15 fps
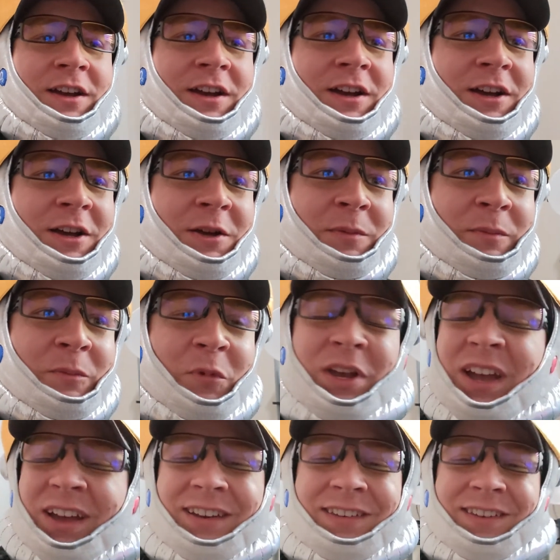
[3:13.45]
Um, we
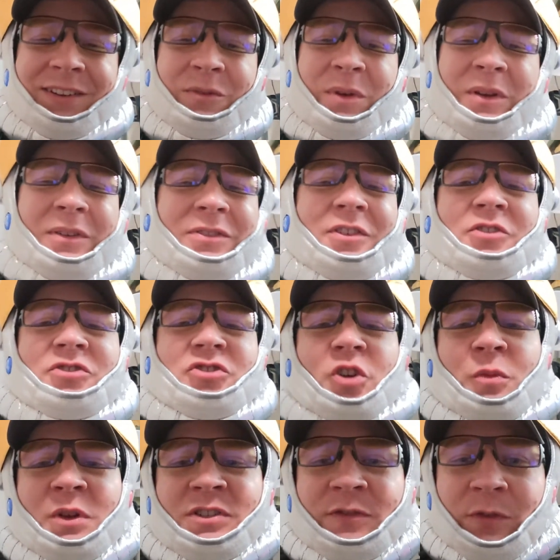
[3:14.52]
got there's
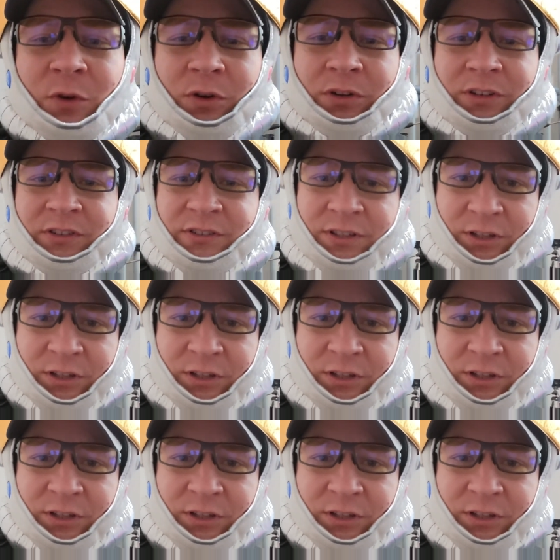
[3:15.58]
so much forward